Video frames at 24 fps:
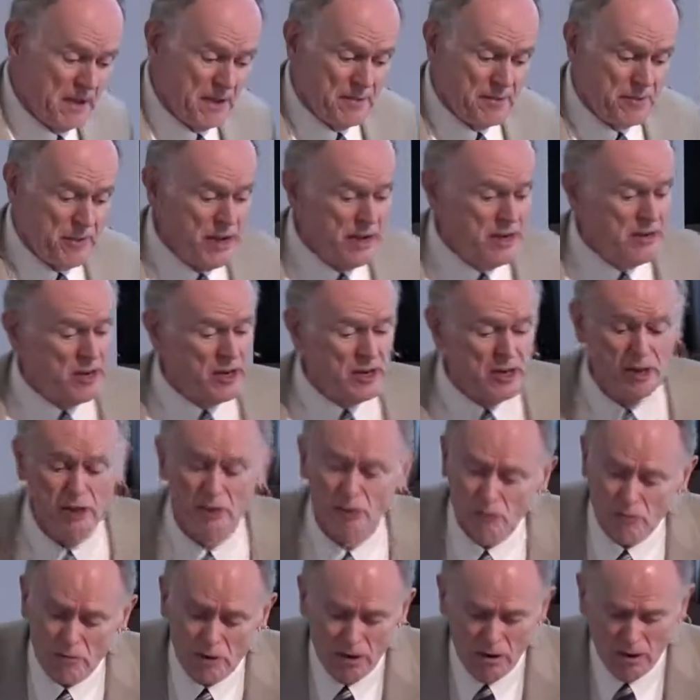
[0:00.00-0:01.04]
then the
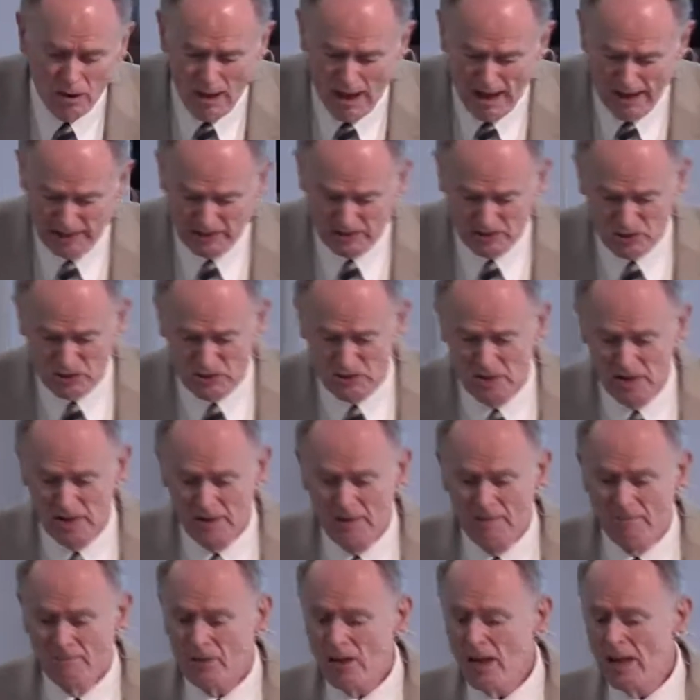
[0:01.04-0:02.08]
Israelites
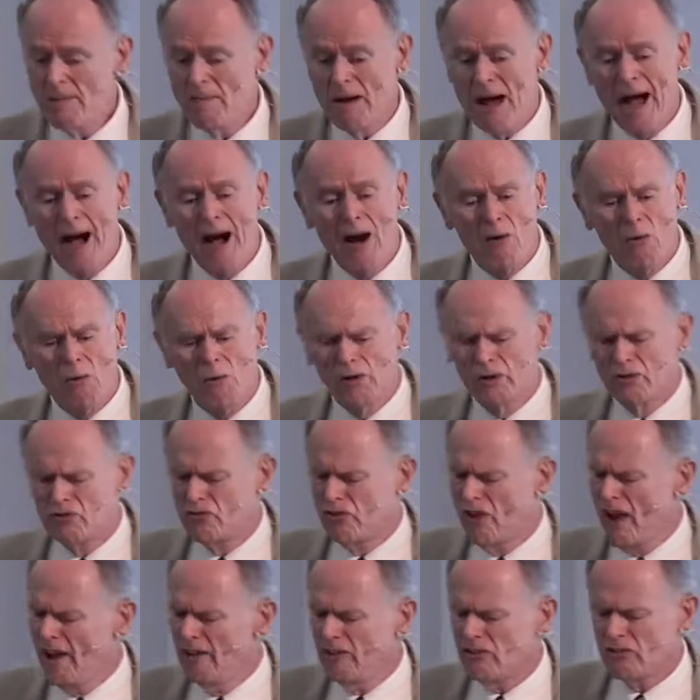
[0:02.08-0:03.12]
came out with
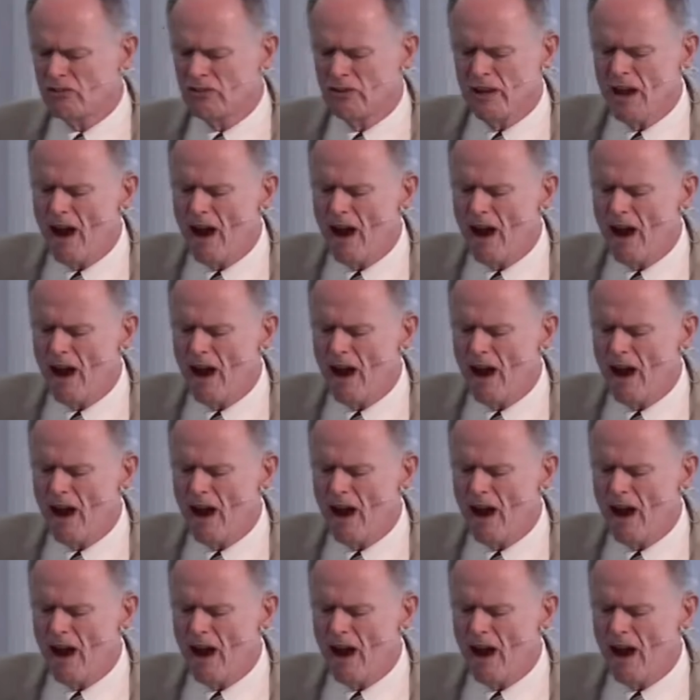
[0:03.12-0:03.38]
just the